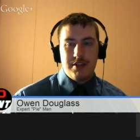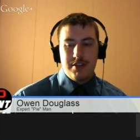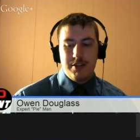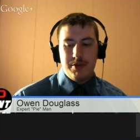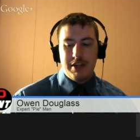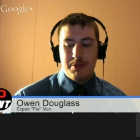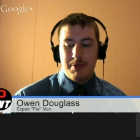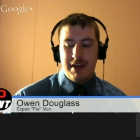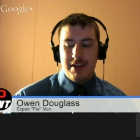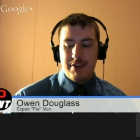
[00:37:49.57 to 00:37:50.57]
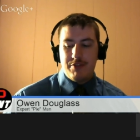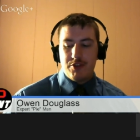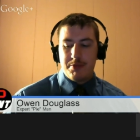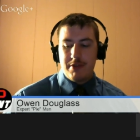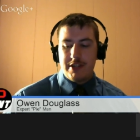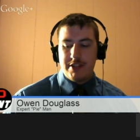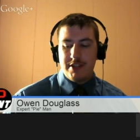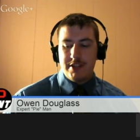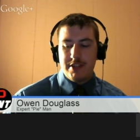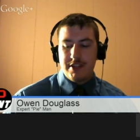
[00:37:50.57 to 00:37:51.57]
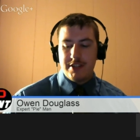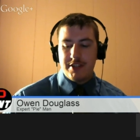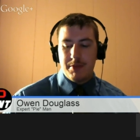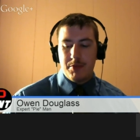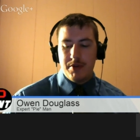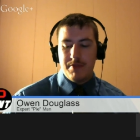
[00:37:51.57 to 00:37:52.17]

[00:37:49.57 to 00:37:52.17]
Do you want to hear my first prediction? It's a double.